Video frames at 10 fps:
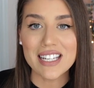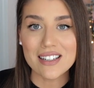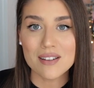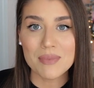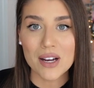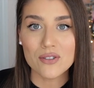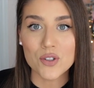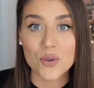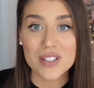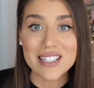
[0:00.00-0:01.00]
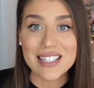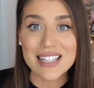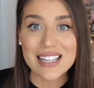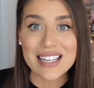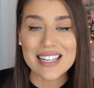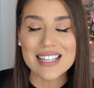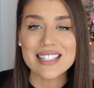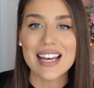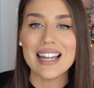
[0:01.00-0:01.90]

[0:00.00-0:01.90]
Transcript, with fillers: hear about or see is